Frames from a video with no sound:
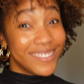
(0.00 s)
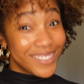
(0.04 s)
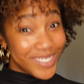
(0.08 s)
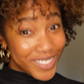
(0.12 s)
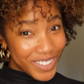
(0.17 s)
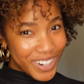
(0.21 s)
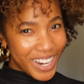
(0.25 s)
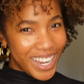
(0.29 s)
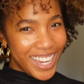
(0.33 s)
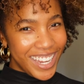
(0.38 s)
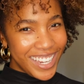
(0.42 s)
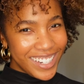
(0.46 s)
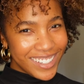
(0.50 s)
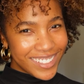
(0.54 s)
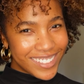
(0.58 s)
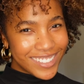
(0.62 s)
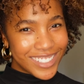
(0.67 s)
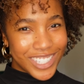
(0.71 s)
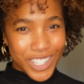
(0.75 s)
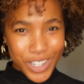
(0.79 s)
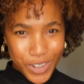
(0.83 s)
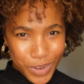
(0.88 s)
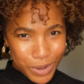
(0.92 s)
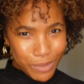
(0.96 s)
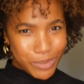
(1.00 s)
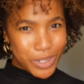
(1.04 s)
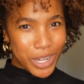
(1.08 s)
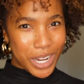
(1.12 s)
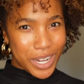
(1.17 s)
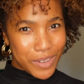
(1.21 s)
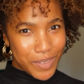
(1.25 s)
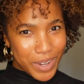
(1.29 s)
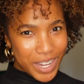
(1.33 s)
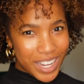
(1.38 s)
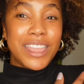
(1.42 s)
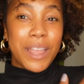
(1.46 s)
right? Do you know what I'm
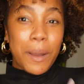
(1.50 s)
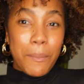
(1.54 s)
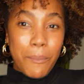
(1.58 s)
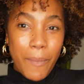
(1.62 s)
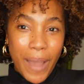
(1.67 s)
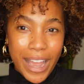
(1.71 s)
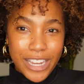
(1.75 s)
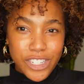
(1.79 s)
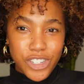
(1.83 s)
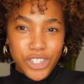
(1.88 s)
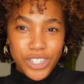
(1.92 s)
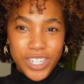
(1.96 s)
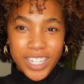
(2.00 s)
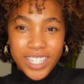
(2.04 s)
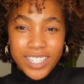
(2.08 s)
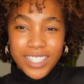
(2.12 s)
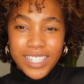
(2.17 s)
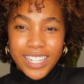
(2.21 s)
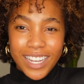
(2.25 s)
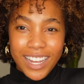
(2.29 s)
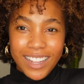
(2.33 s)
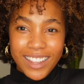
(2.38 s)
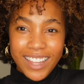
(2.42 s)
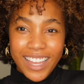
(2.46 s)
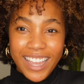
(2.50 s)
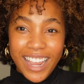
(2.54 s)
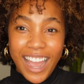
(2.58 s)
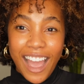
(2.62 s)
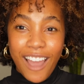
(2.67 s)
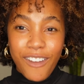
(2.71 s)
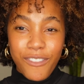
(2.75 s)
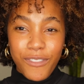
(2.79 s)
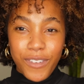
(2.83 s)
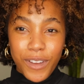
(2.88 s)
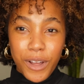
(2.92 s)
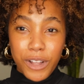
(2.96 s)
talking about? The mesh detailing,
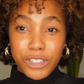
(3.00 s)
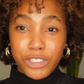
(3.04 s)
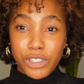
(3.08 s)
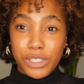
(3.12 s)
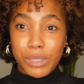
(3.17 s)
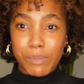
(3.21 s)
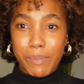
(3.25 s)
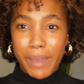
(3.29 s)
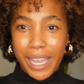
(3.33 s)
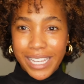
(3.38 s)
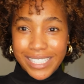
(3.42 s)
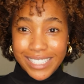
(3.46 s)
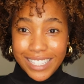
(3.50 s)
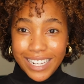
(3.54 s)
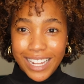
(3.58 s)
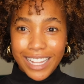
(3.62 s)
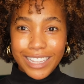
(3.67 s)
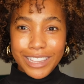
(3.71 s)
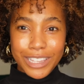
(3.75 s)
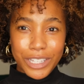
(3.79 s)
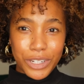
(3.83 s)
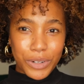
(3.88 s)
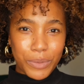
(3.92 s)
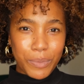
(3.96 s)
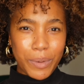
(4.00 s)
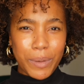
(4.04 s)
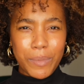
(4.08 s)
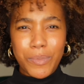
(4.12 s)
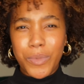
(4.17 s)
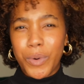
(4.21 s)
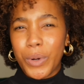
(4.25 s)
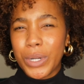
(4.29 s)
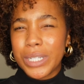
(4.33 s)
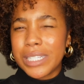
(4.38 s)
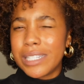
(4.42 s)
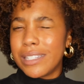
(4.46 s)
I feel, just makes it a little bit
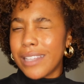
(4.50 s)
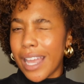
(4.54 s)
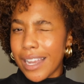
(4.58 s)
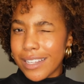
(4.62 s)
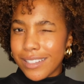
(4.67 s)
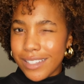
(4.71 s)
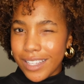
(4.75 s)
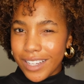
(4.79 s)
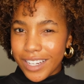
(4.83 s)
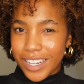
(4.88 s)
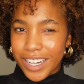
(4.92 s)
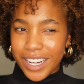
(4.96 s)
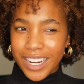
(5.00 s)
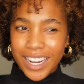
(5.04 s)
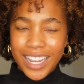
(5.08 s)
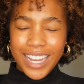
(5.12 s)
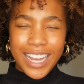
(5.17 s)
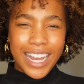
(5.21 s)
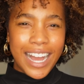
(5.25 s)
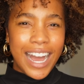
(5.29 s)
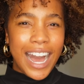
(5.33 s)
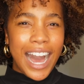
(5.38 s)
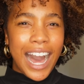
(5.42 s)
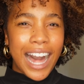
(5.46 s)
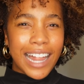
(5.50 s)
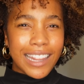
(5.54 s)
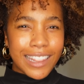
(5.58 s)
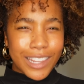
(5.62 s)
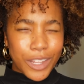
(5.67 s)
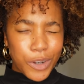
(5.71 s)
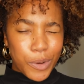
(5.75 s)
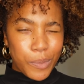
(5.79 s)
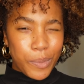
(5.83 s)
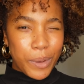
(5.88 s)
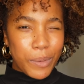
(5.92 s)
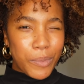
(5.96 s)
more sexier, a
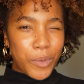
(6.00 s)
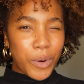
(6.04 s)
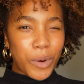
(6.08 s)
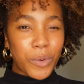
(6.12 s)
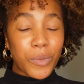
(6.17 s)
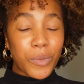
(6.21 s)
little bit more